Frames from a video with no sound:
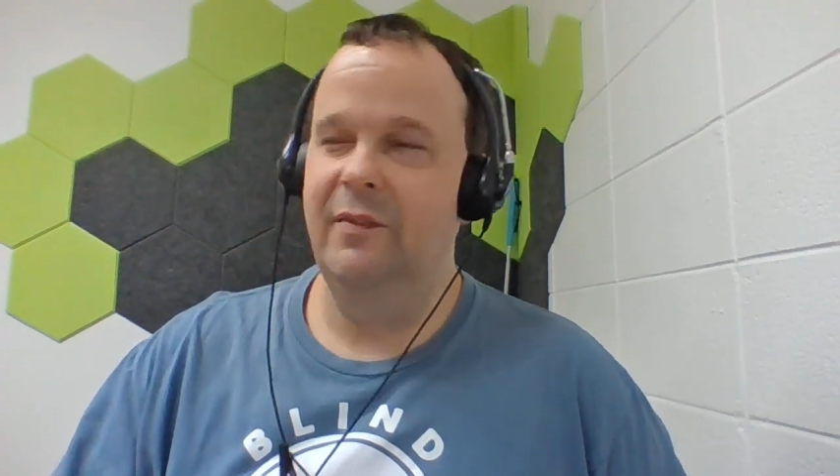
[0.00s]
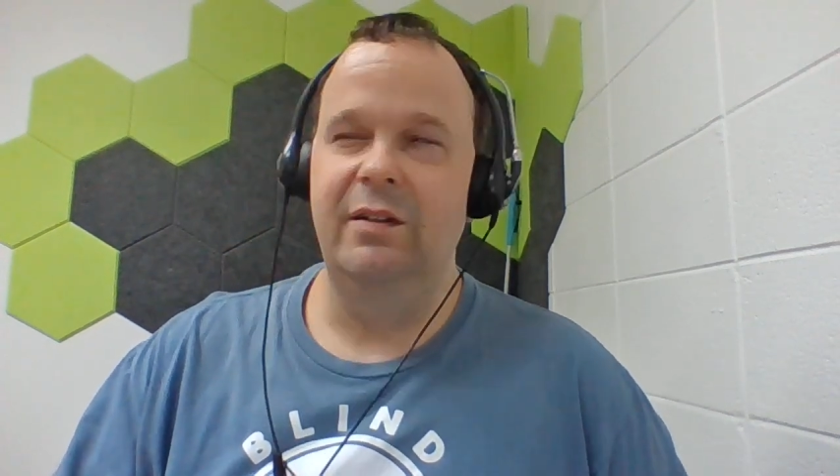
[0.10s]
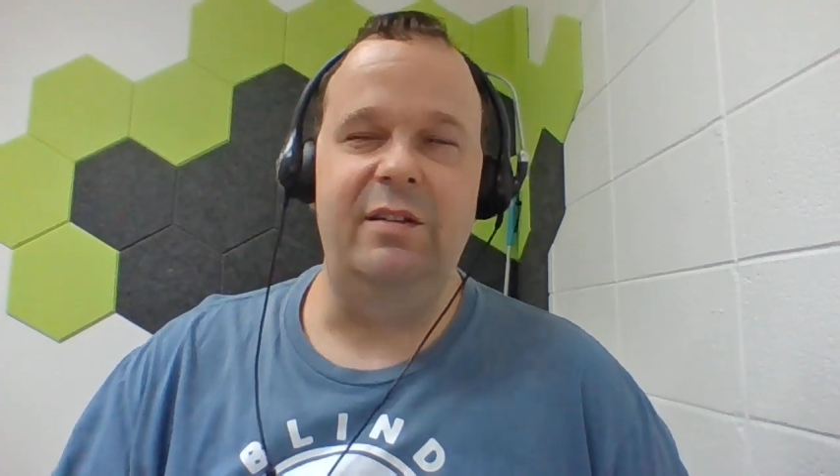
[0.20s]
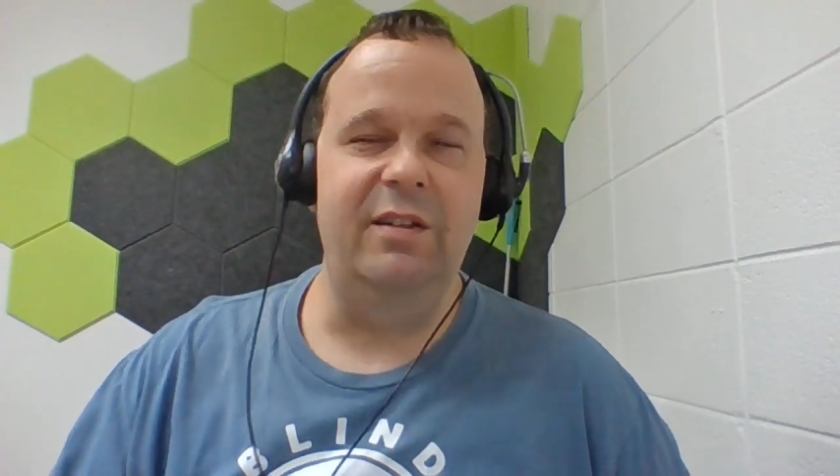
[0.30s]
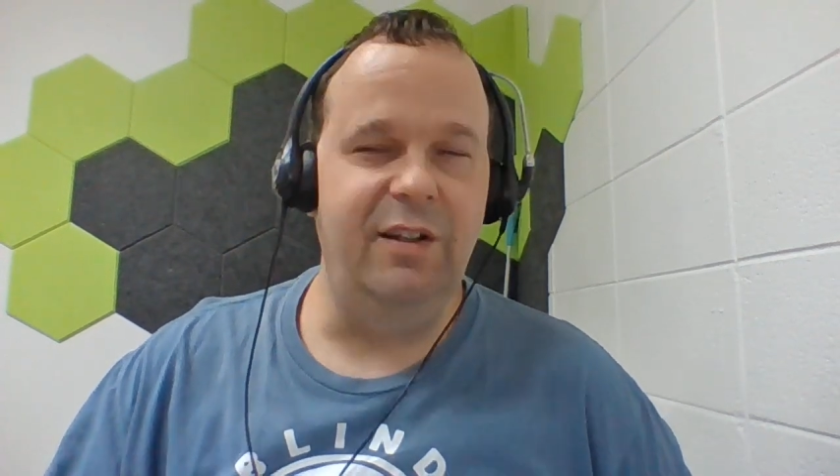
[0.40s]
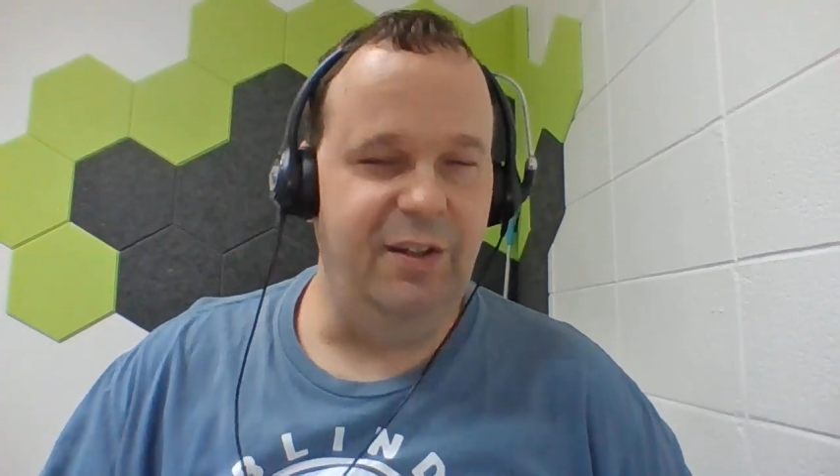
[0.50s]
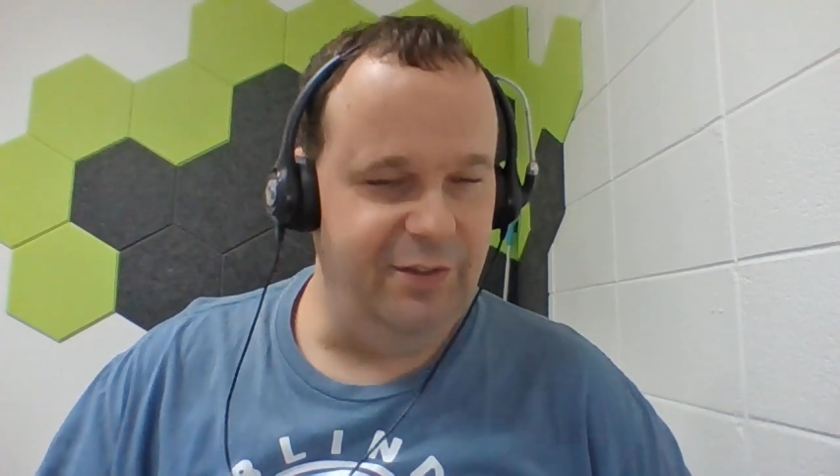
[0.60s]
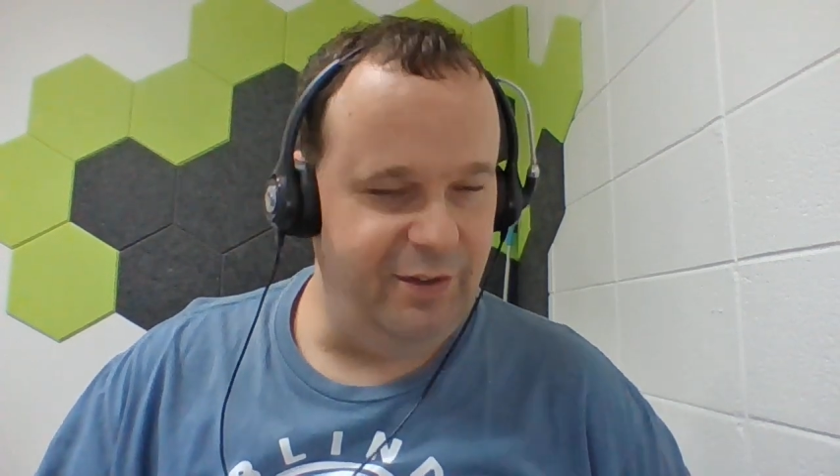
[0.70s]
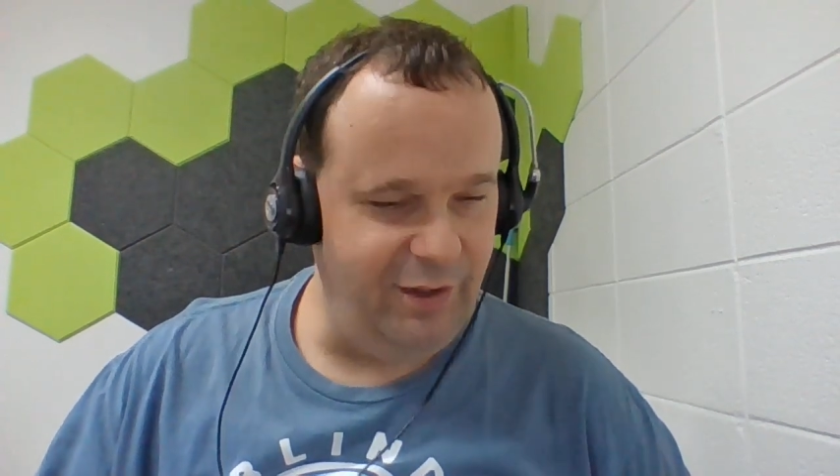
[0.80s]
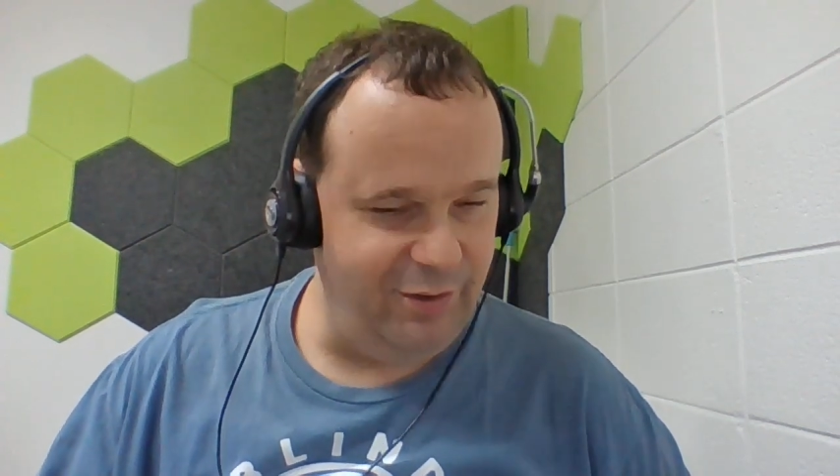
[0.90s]
listen to
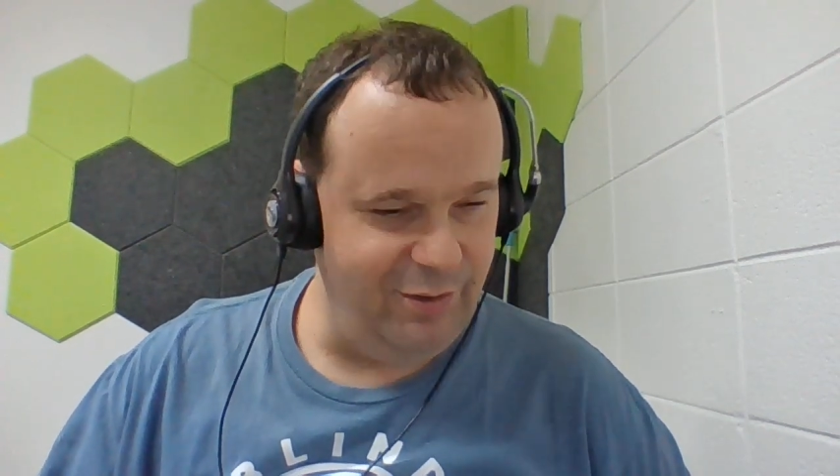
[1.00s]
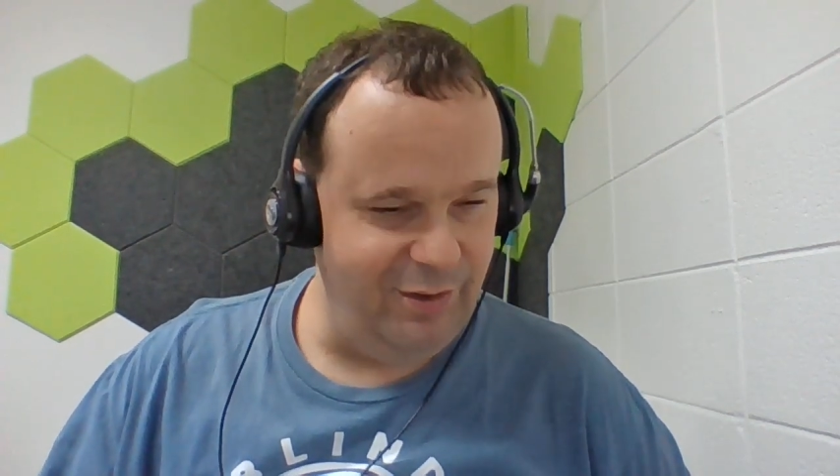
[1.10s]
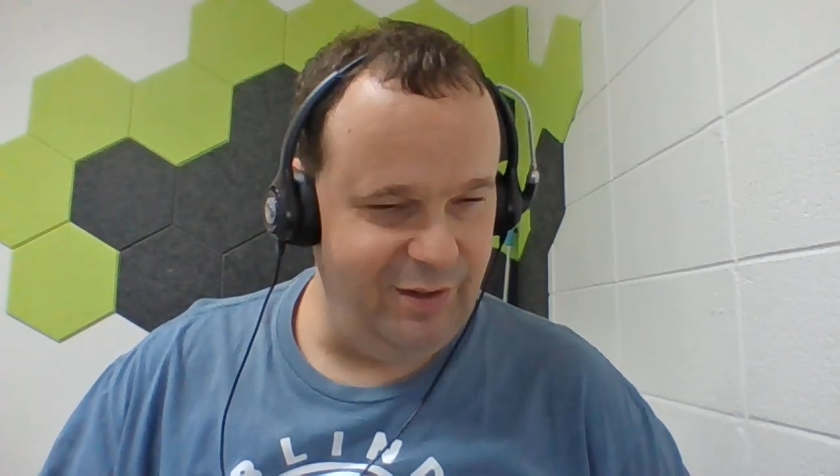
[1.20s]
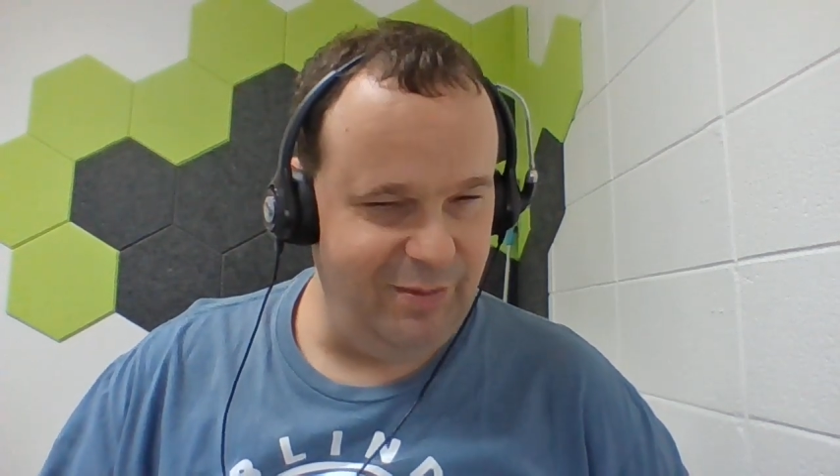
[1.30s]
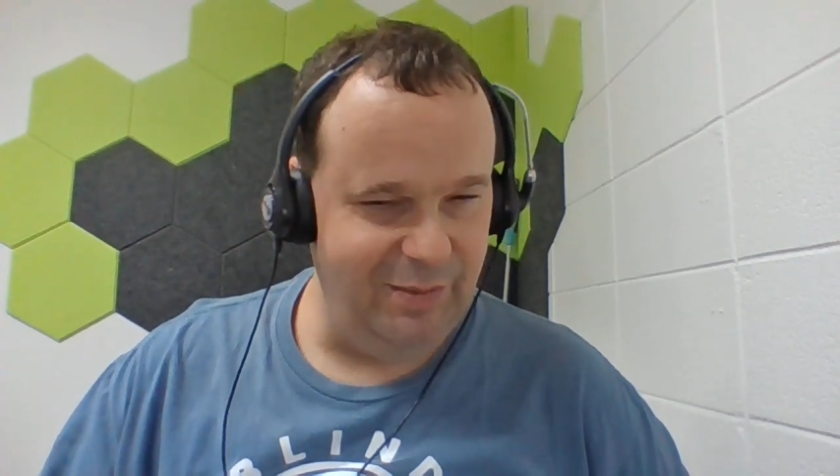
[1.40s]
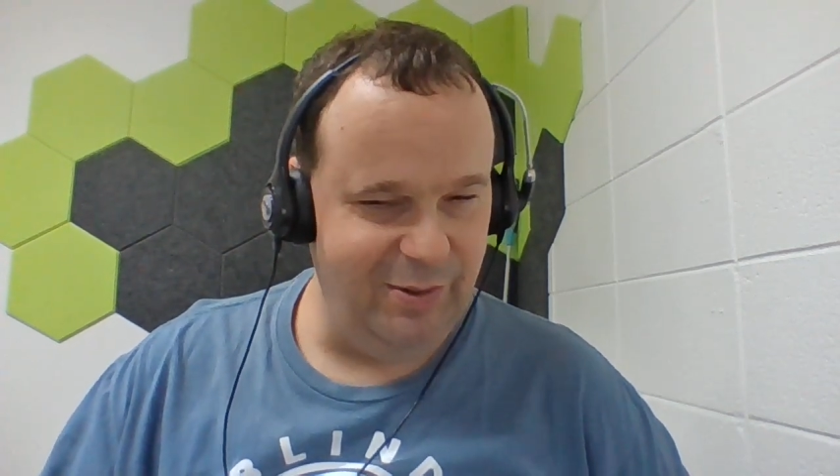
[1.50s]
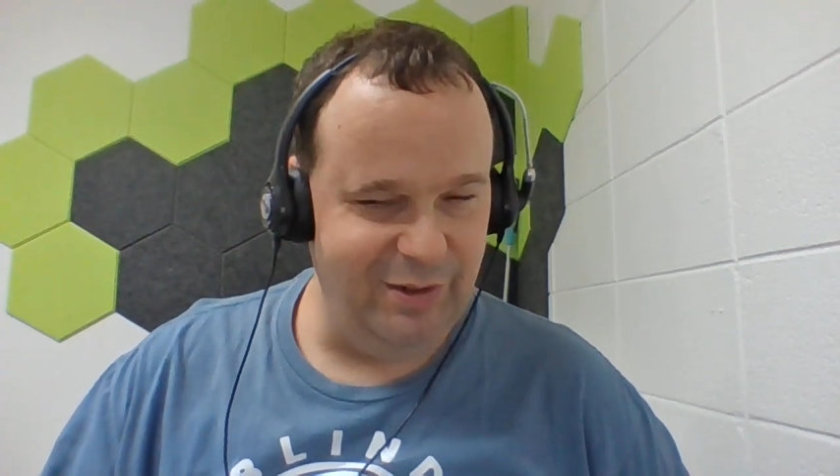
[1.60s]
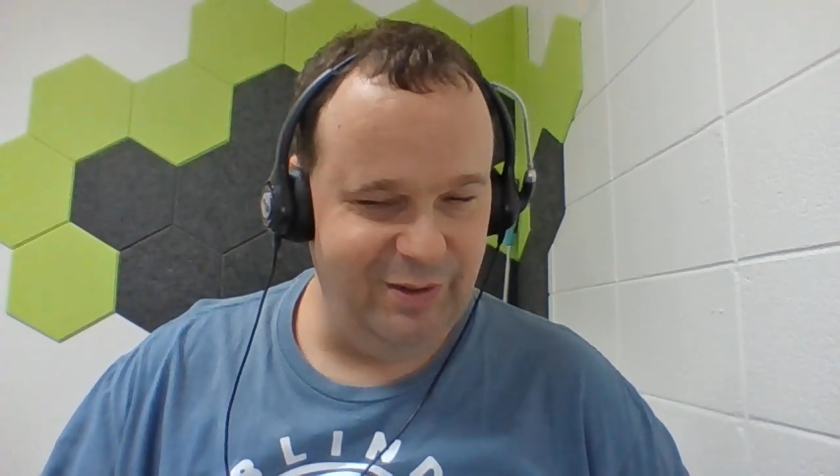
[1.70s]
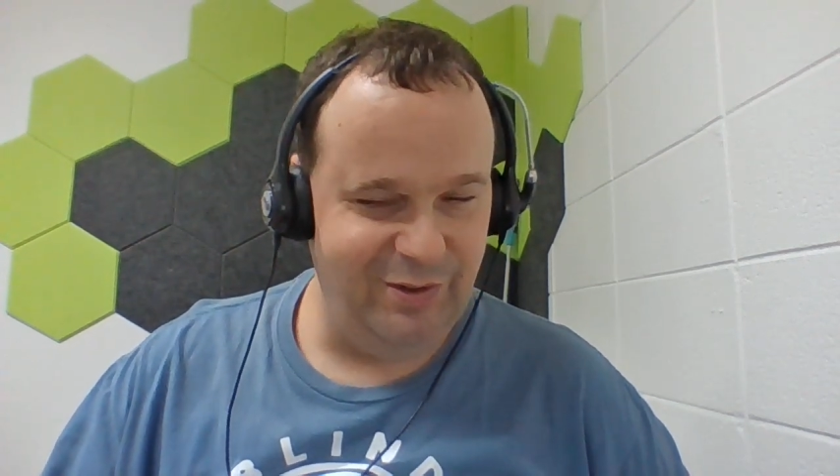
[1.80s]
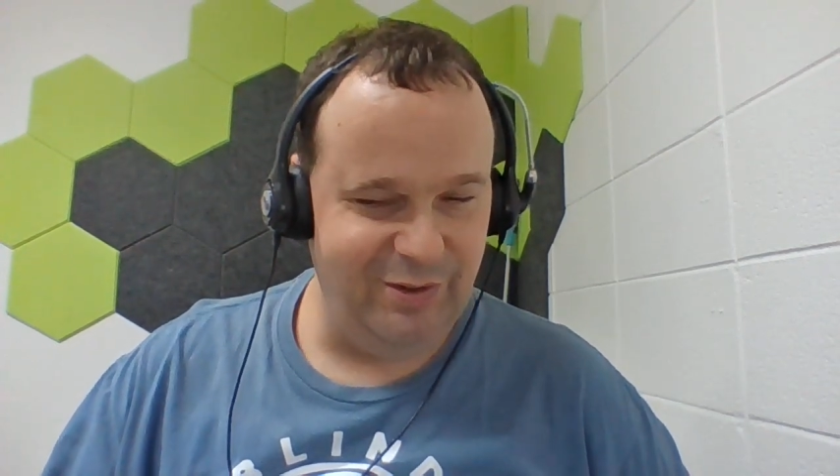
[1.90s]
things is also good, in my
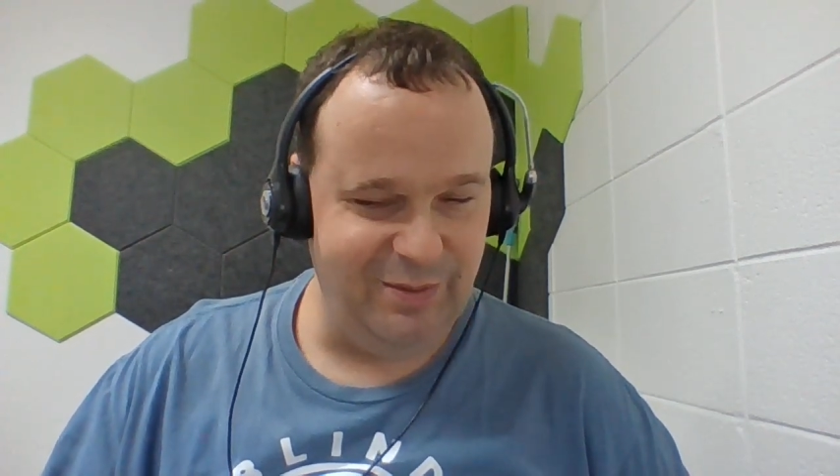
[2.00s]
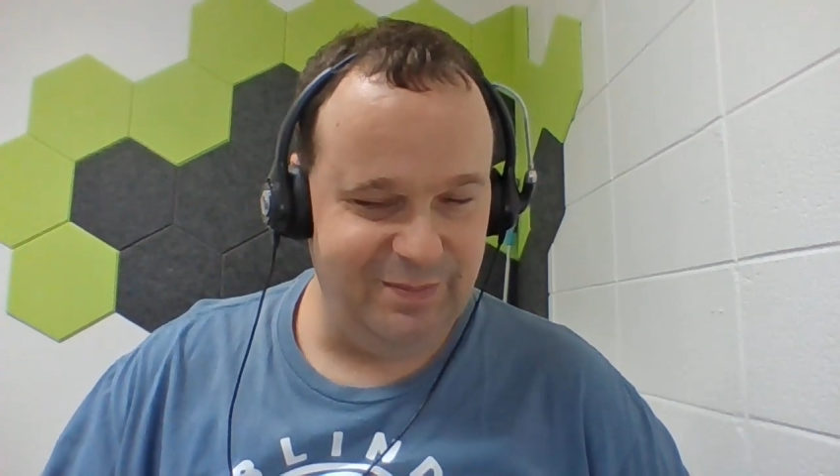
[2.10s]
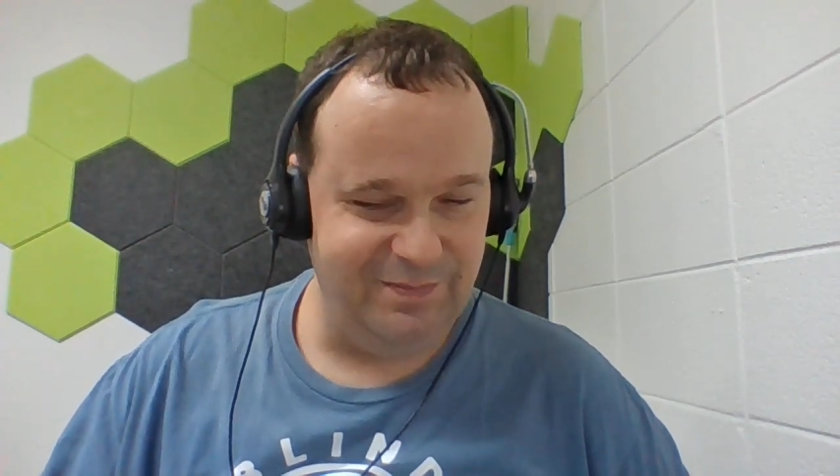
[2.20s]
opinion. So,